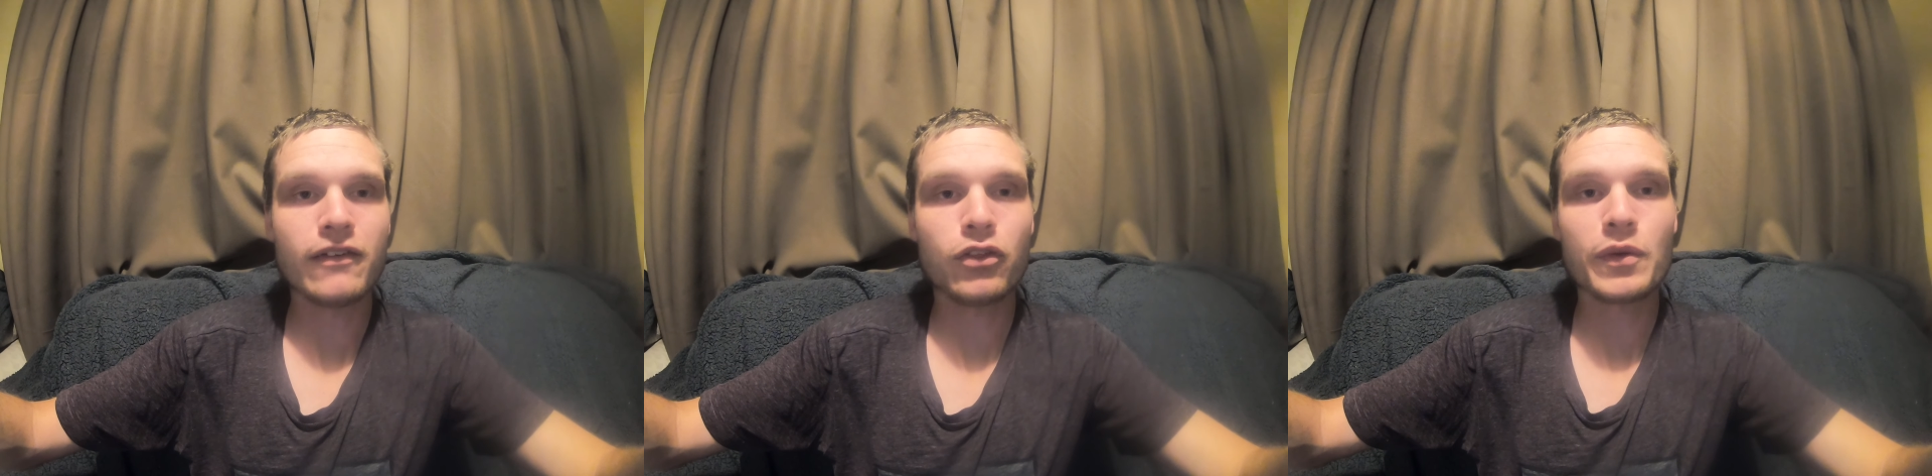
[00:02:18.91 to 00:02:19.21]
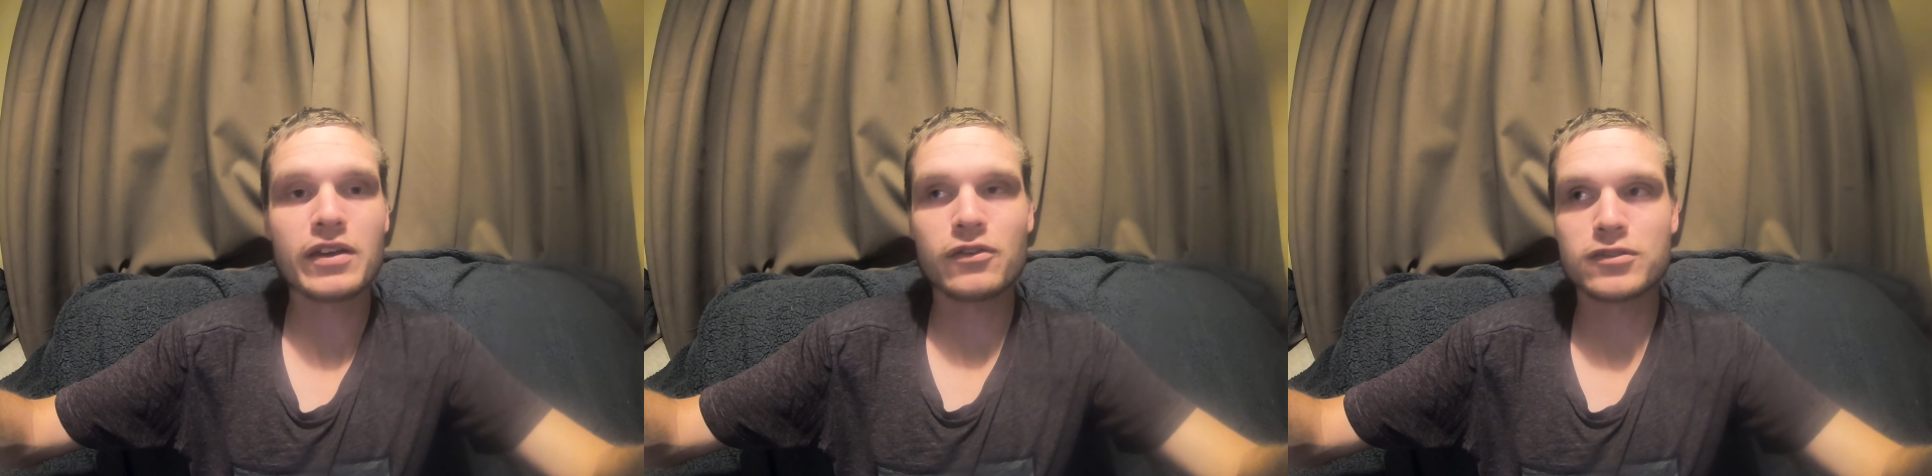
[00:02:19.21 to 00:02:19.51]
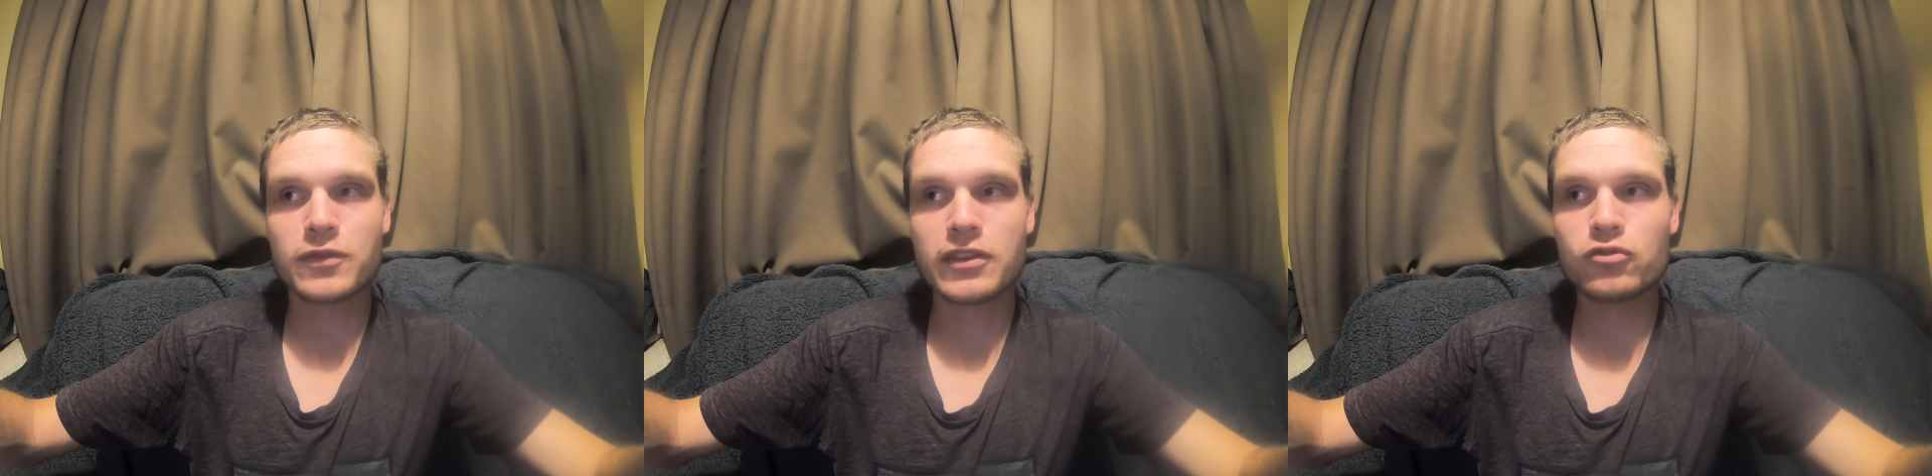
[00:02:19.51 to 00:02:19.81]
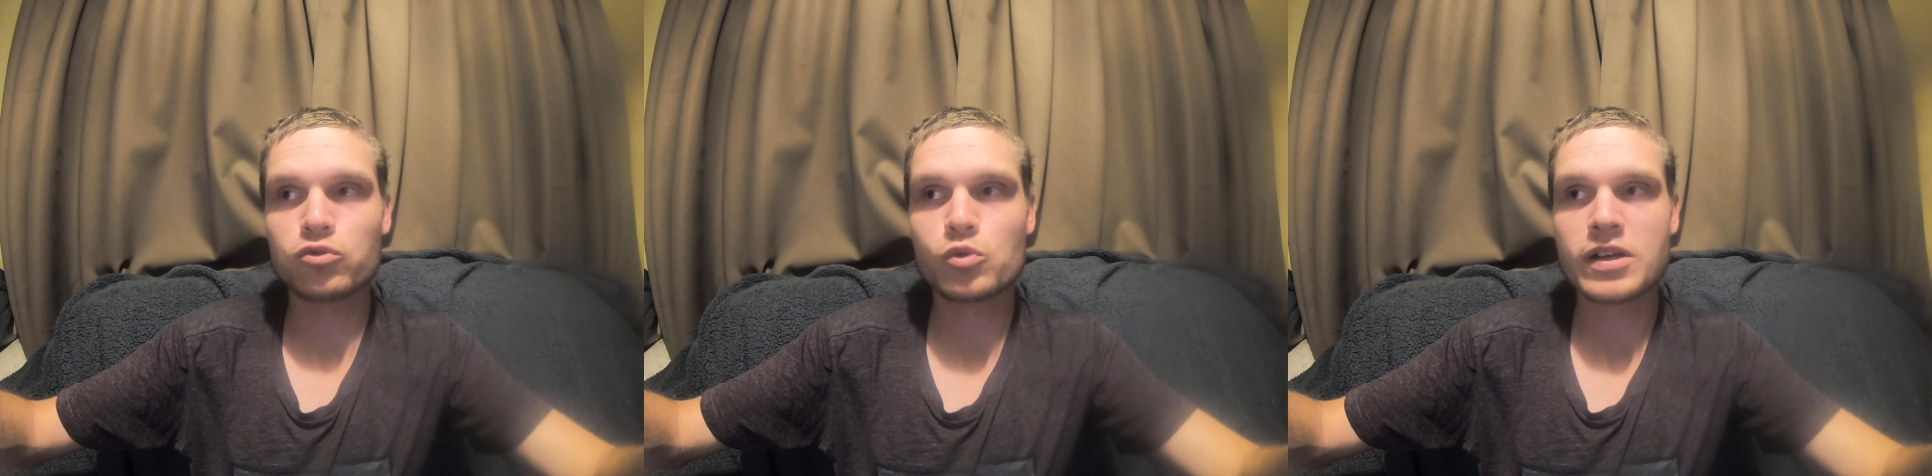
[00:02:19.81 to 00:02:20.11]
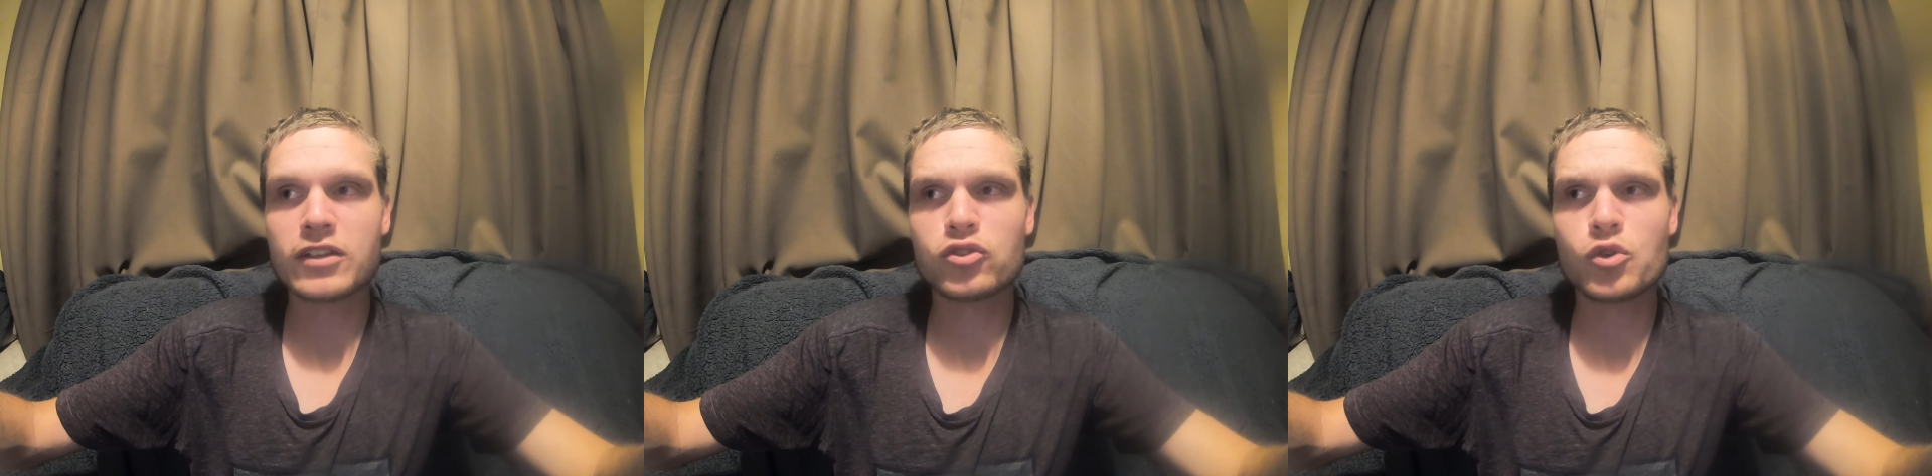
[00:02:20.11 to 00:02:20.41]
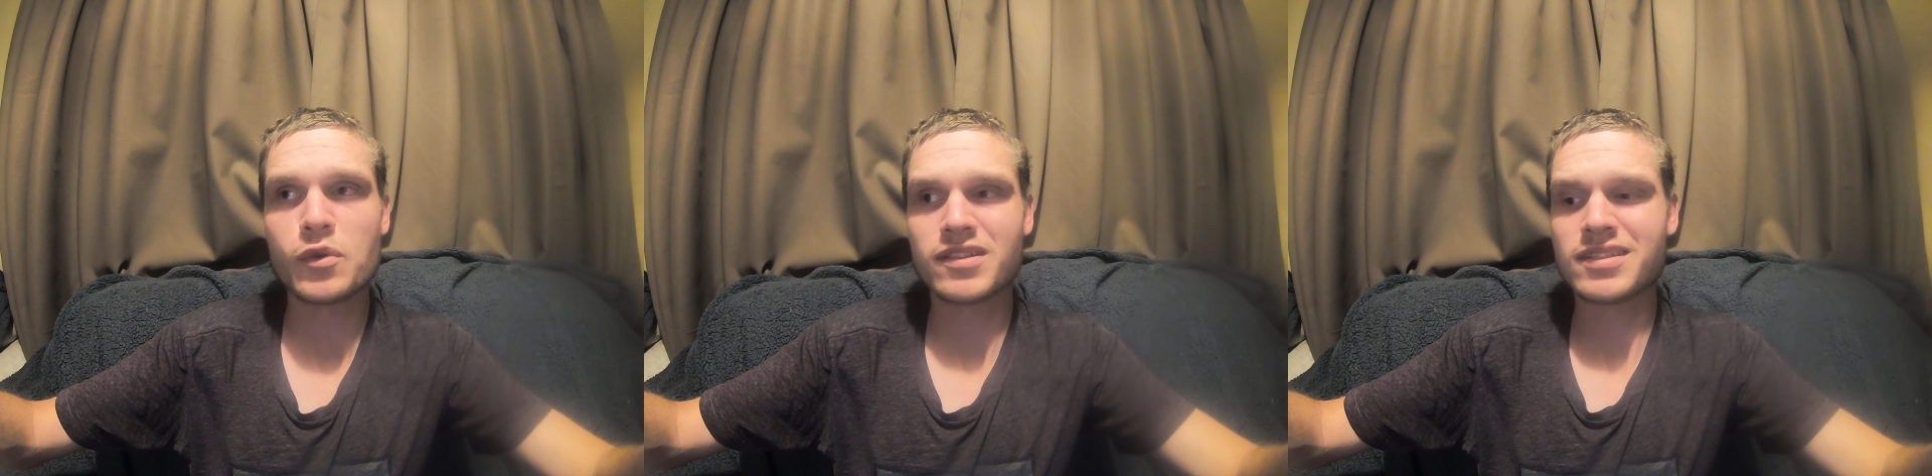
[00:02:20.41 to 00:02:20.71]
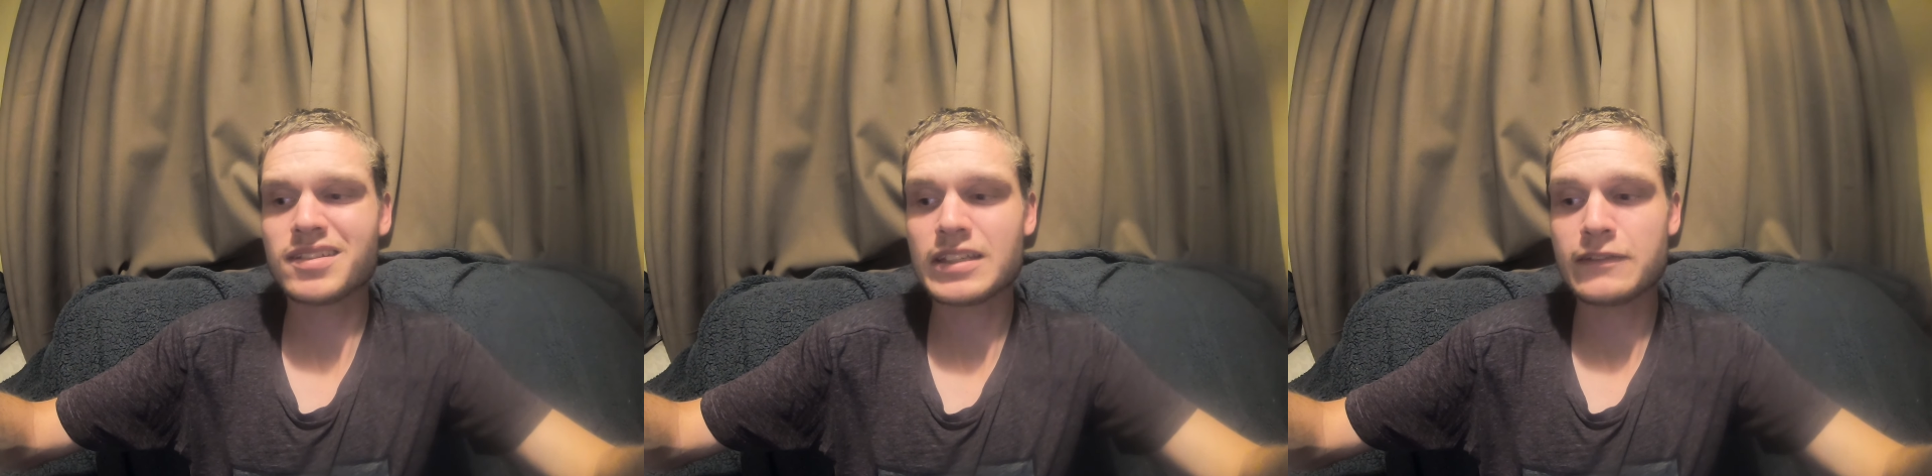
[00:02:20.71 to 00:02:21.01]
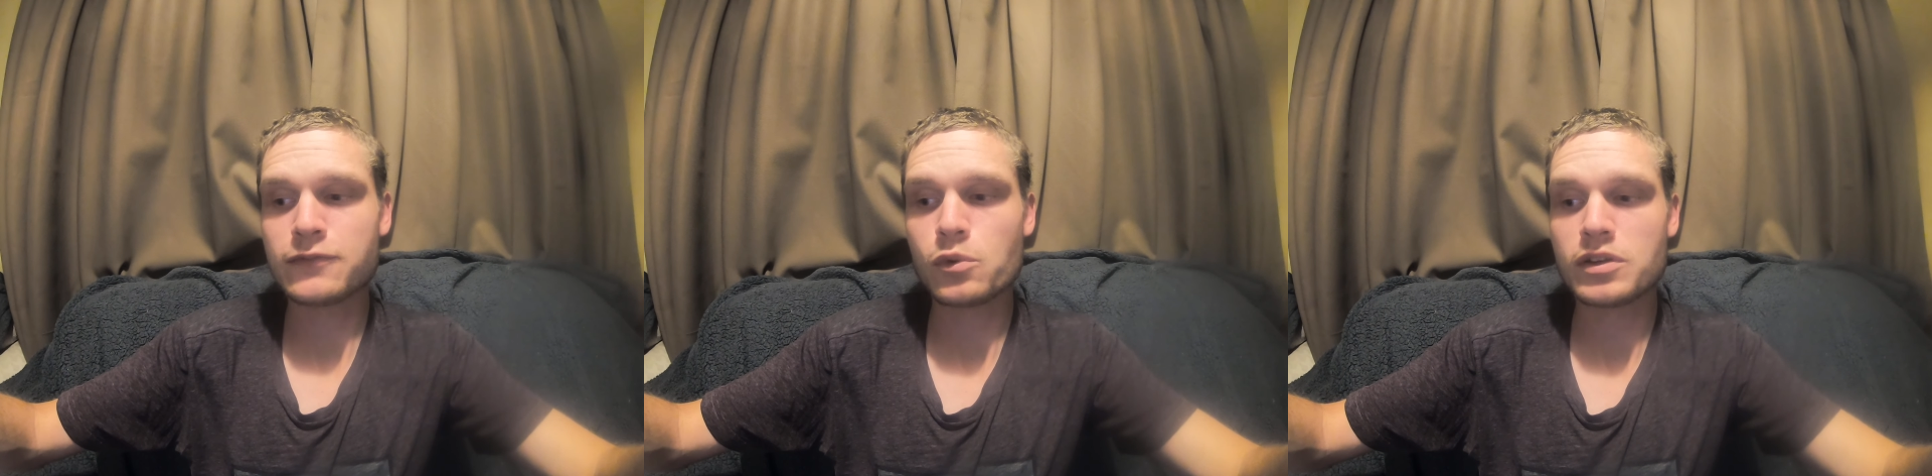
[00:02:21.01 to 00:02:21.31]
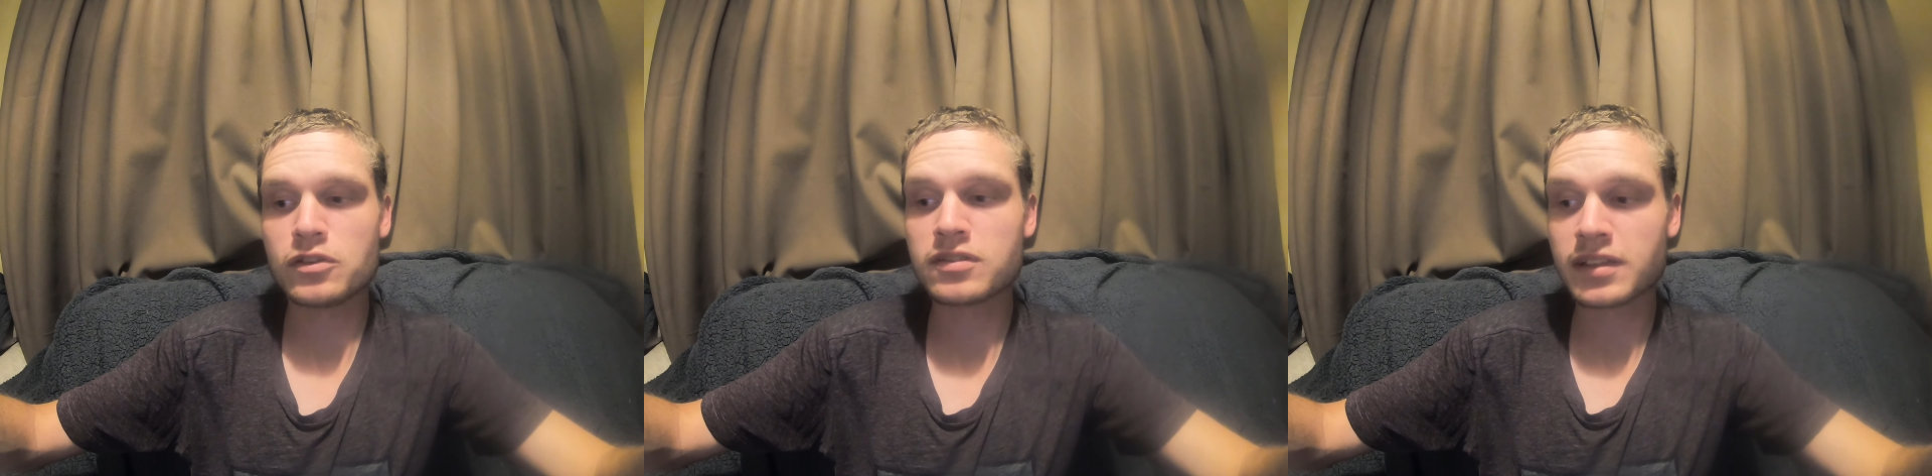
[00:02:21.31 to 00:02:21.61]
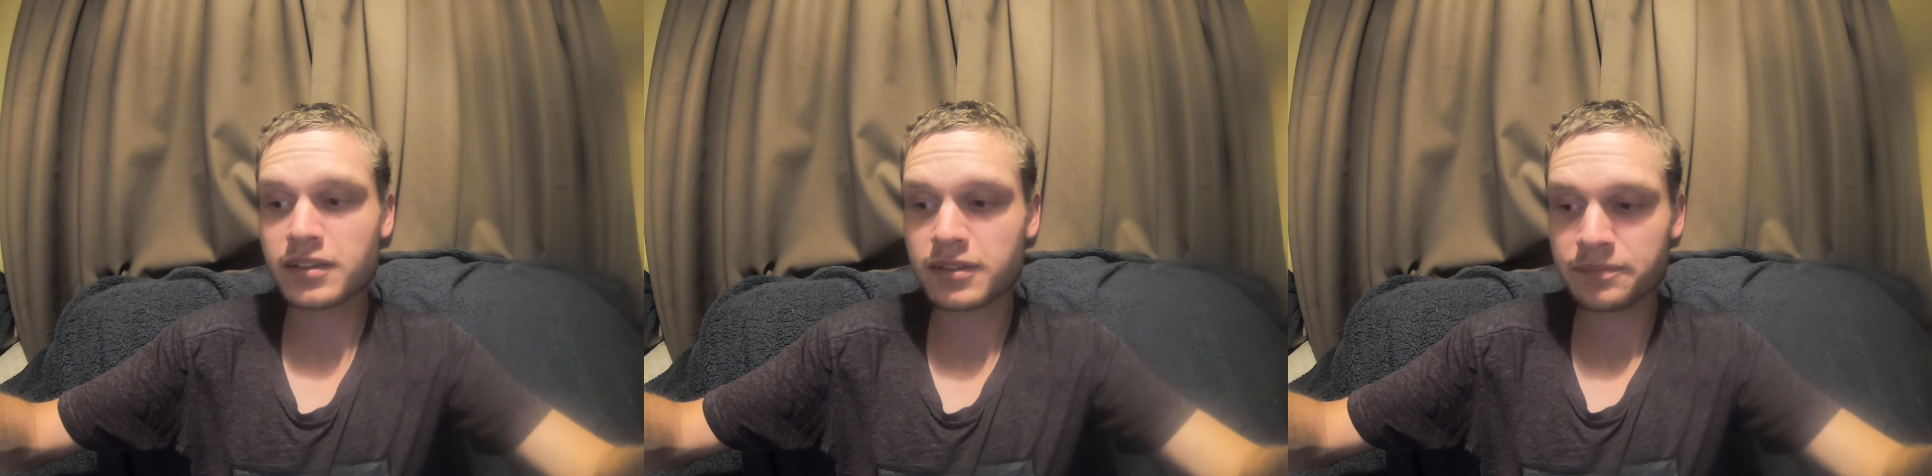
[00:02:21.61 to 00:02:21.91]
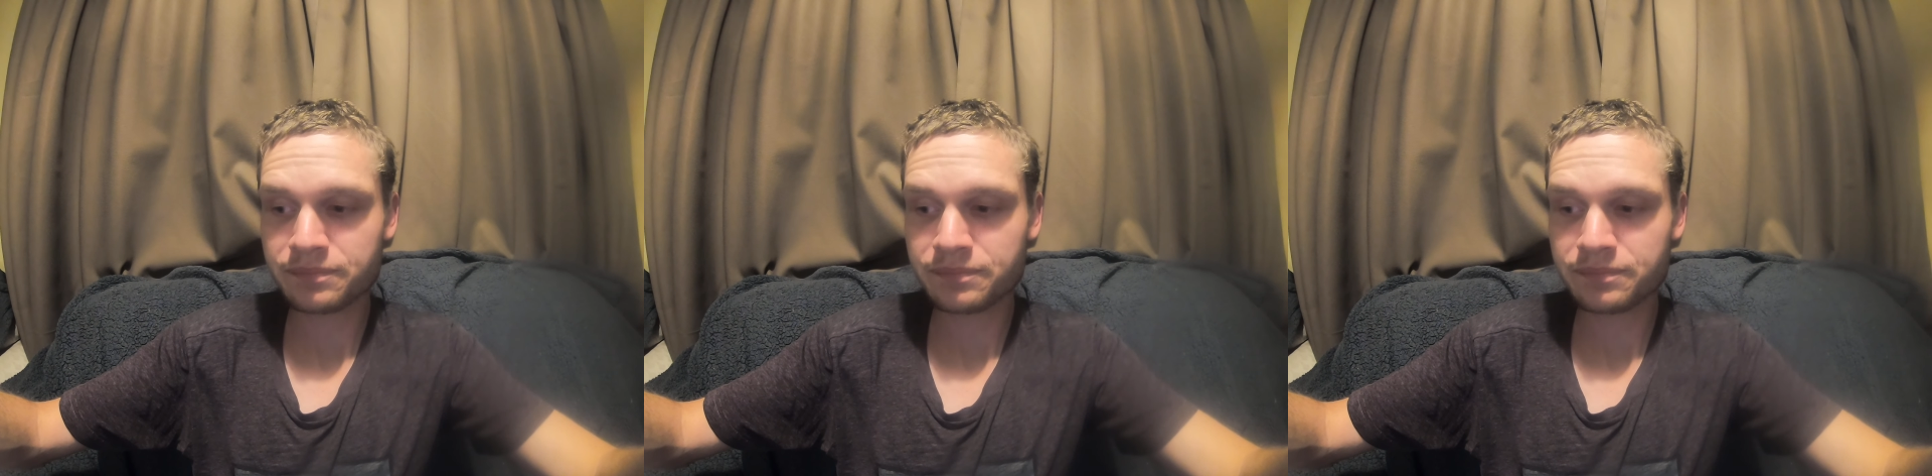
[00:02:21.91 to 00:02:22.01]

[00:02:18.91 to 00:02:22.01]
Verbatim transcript: $3 for the draw, $2.60 for New Zealand.